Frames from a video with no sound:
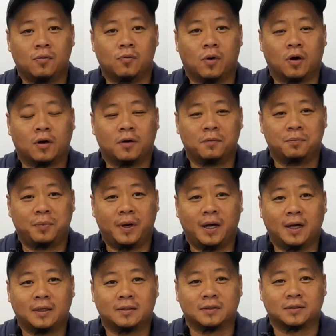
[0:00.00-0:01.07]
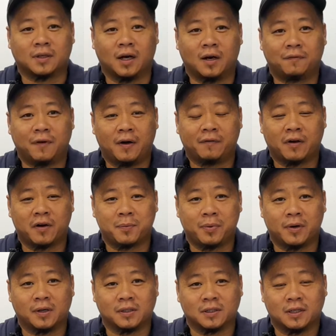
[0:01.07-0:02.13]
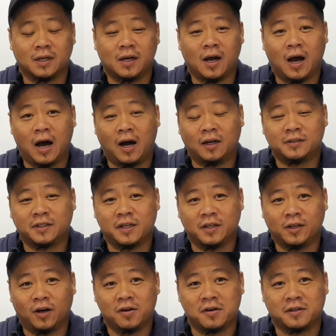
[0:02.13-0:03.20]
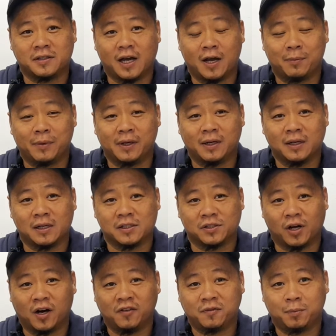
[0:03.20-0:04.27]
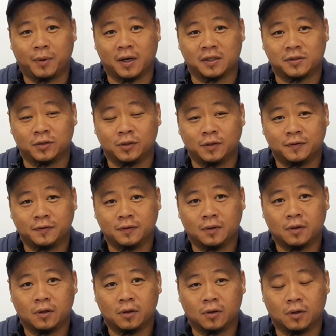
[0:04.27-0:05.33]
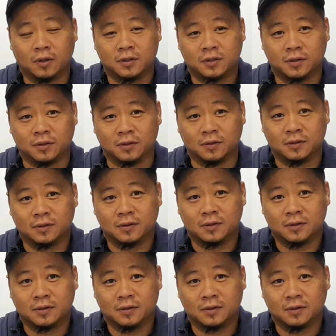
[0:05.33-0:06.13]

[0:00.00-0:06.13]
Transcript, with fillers: Welcome back to Top five Auto Repairs. How do you know your timing is off by a tooth or two?